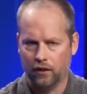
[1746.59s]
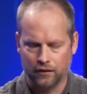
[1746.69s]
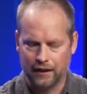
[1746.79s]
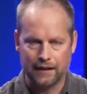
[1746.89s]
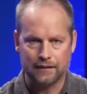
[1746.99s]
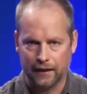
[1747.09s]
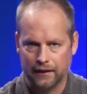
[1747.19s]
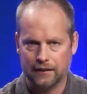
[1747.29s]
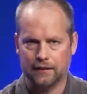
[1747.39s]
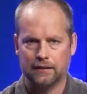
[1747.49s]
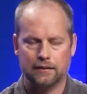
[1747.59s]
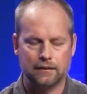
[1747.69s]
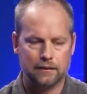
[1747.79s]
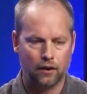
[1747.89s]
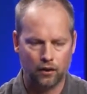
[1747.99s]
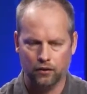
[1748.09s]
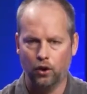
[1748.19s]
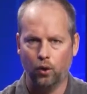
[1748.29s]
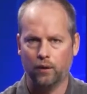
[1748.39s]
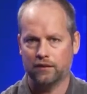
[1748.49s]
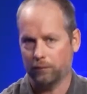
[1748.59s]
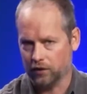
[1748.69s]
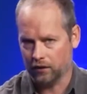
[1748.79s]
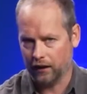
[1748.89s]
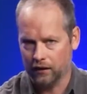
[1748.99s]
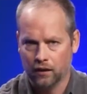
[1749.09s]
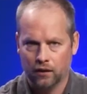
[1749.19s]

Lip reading: or data scientists are no exception to that.